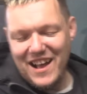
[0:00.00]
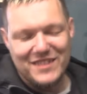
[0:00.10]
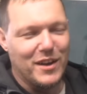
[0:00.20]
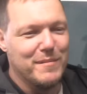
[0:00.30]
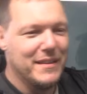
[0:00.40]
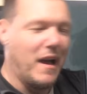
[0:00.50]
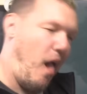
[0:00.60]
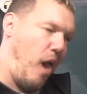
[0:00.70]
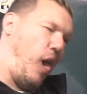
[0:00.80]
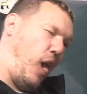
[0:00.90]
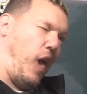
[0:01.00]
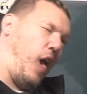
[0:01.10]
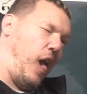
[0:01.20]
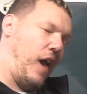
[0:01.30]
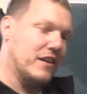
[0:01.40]
I don't mean like
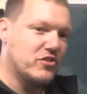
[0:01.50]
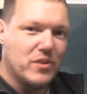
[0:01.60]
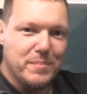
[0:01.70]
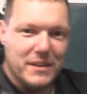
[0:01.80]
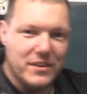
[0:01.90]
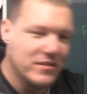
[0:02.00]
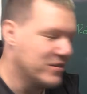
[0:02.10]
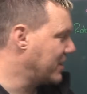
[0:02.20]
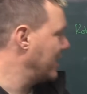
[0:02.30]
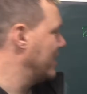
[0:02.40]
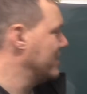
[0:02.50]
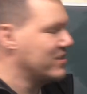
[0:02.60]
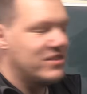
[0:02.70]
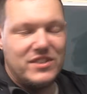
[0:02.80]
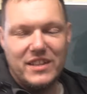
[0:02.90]
dribbling on the
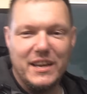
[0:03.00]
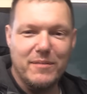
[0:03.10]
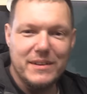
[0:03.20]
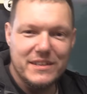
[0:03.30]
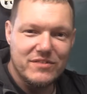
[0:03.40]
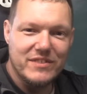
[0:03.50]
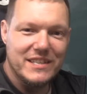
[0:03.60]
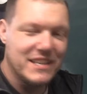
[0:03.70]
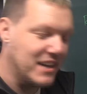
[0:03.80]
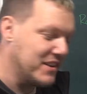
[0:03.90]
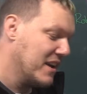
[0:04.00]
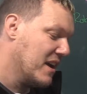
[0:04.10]
curtains, licking windows retard.